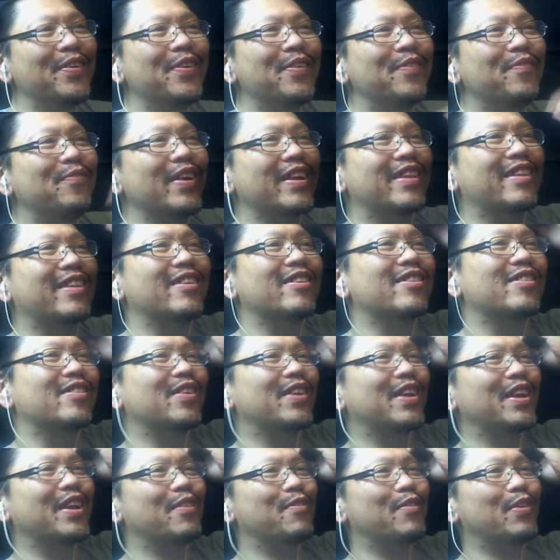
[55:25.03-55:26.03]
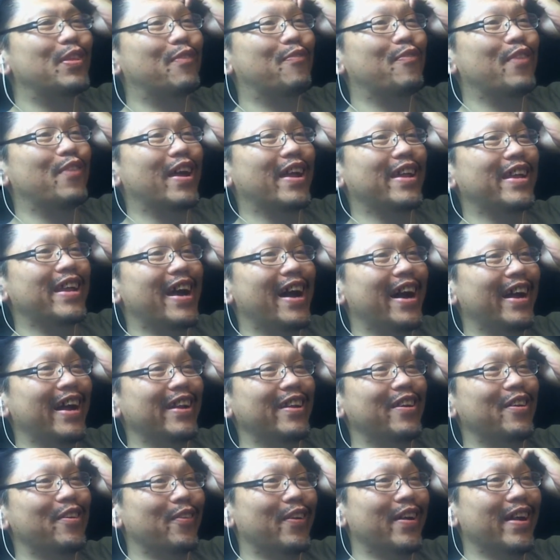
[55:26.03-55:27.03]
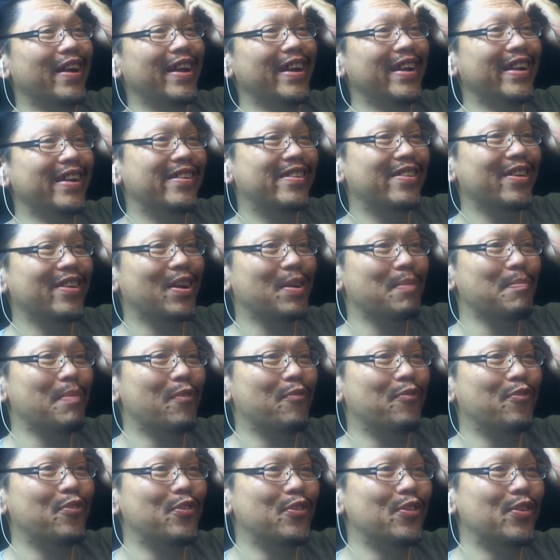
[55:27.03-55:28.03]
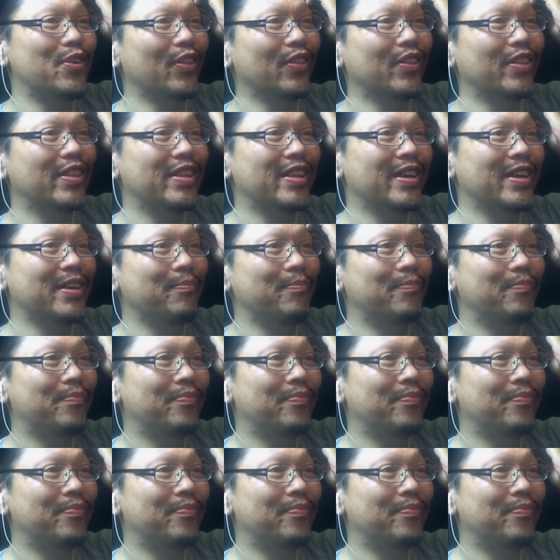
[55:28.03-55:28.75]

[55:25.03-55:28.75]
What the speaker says: Victor's gonna get really fat. Yeah, I know, right? Talking about food all the time.